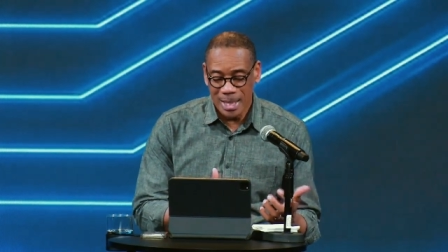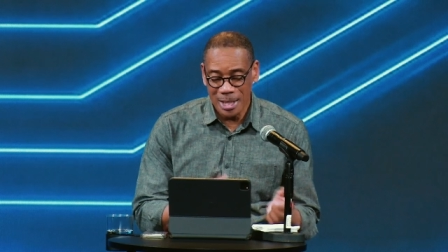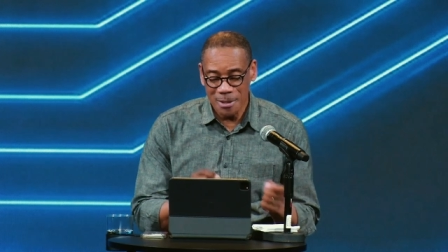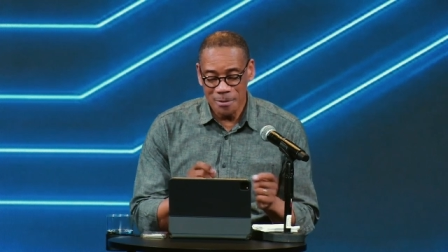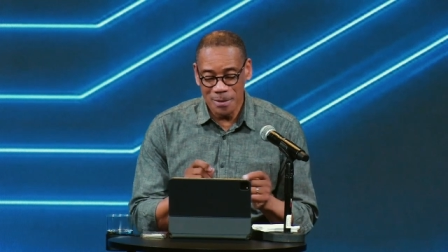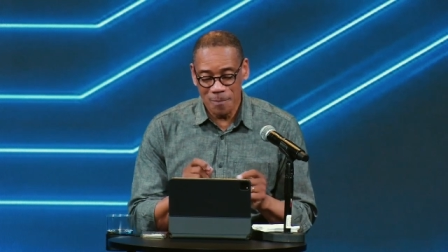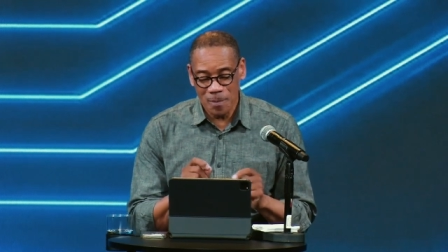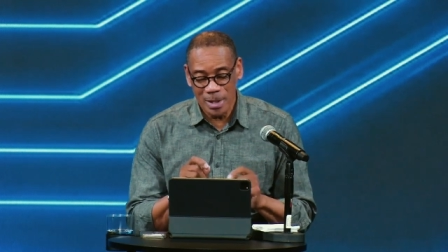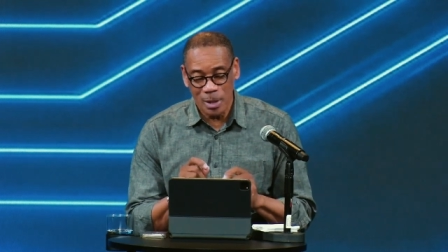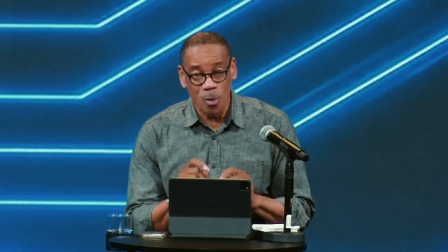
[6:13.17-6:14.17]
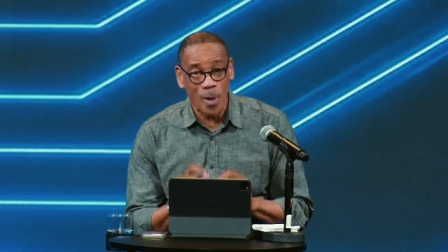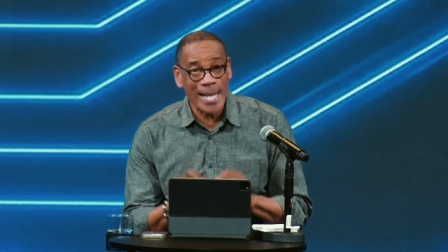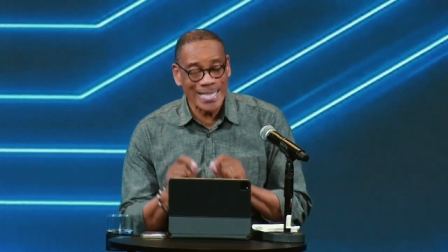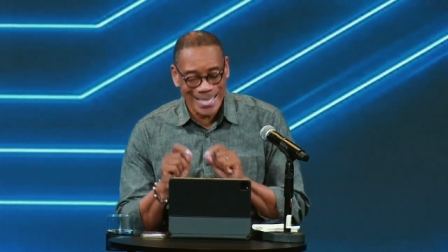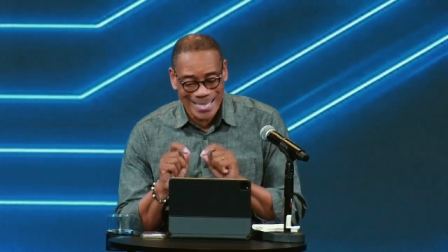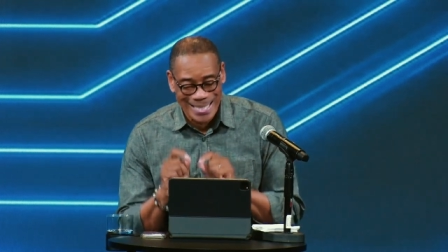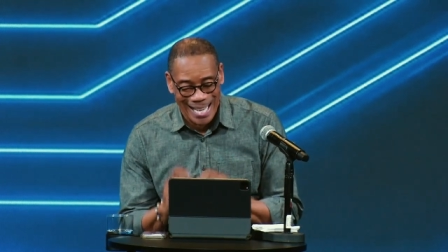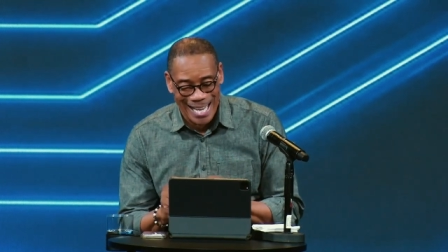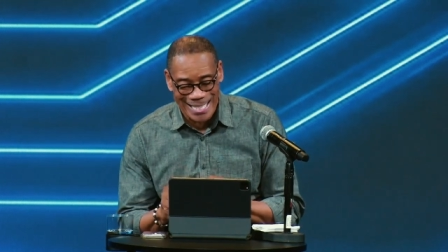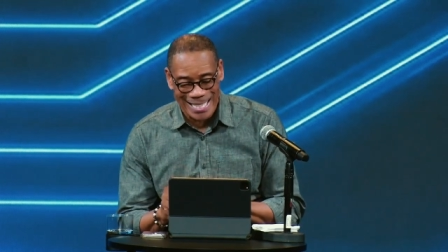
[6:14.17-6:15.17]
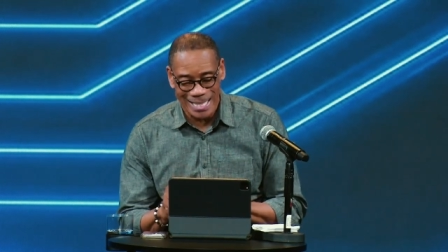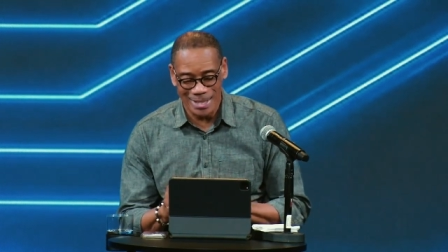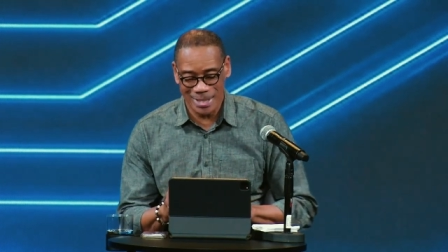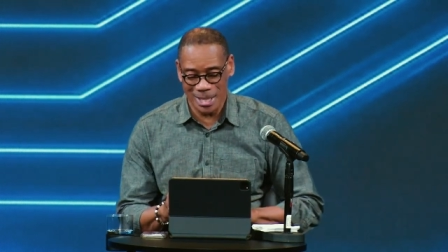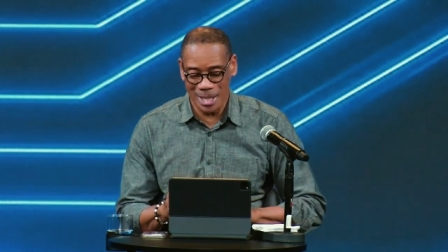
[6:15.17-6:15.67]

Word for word: of the right standings